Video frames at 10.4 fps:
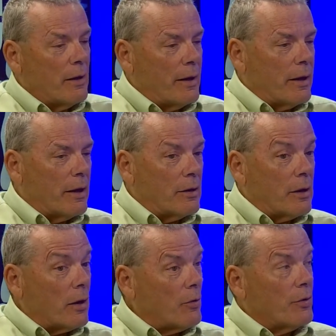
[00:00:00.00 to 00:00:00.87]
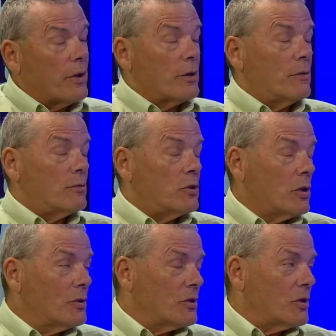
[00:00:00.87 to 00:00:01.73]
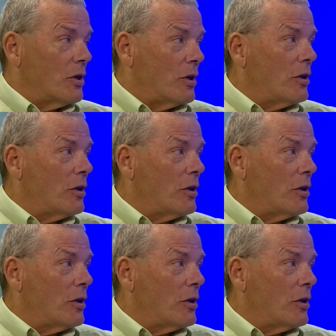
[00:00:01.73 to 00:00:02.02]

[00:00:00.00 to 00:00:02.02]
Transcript: And I don't think Jesus did.